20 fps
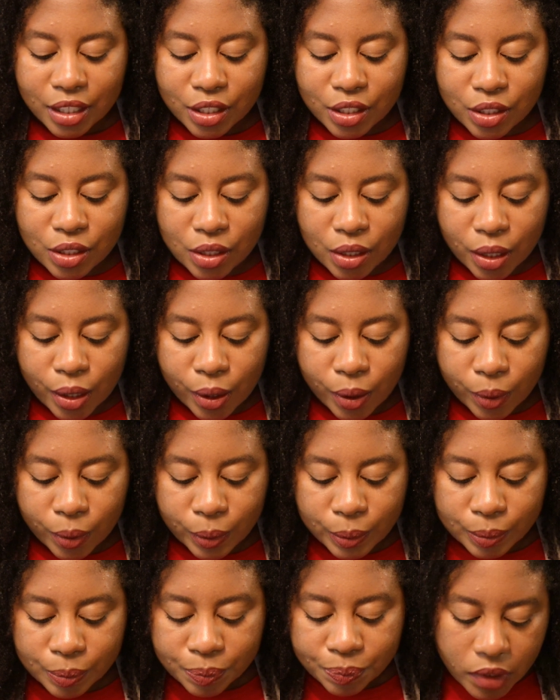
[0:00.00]

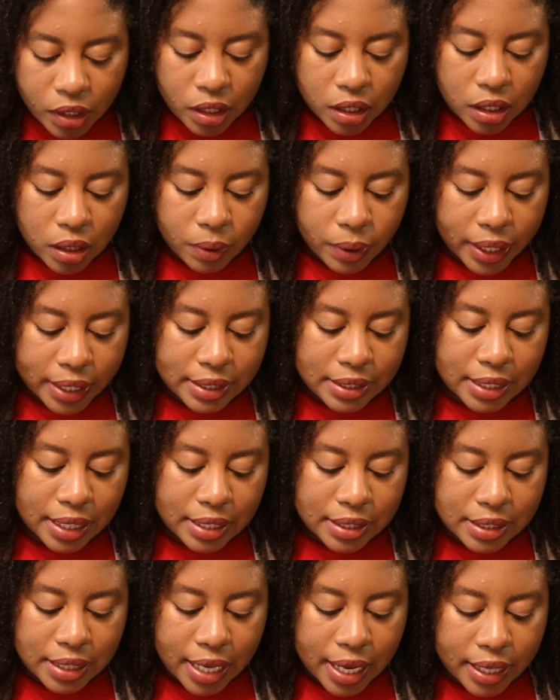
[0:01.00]
So, you know, it
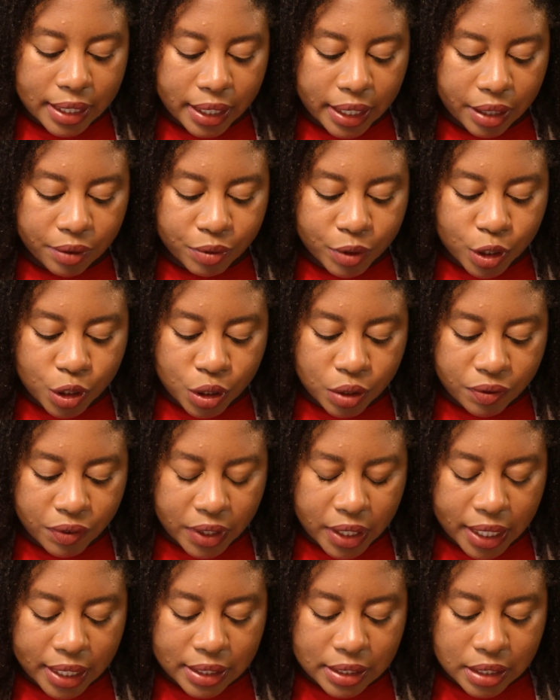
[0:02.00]
says that it
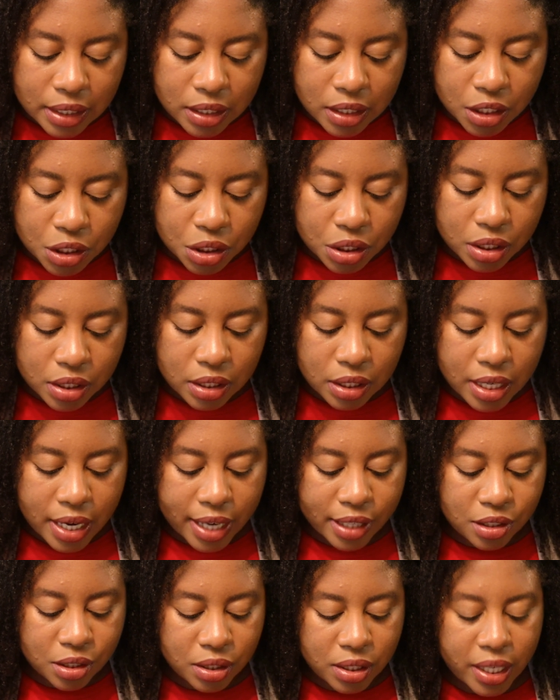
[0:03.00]
rejuvenates, conditions, and
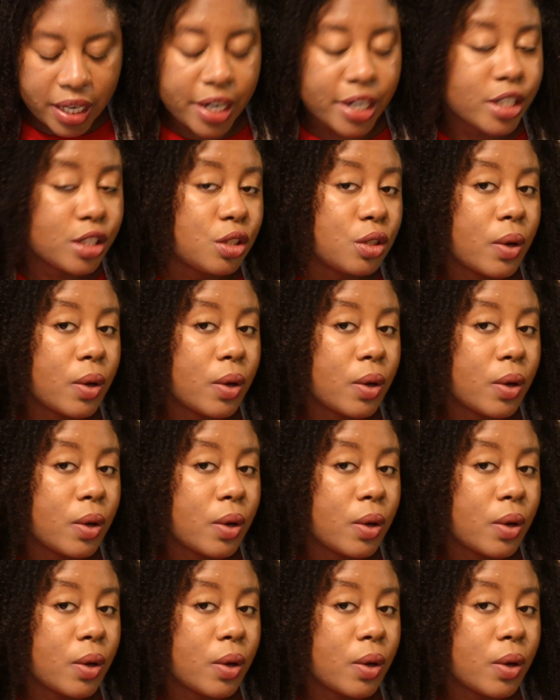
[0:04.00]
hydrates hair.